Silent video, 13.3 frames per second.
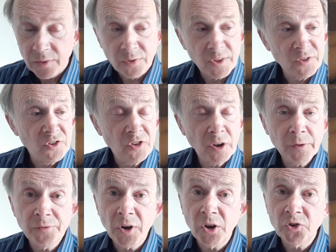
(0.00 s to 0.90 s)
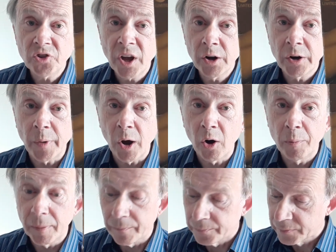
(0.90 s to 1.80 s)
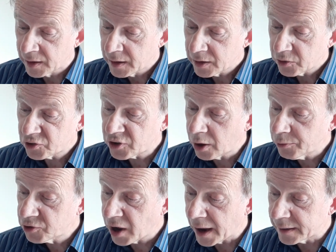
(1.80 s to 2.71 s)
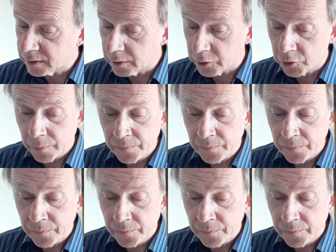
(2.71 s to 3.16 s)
This is her first solo album, self-titled,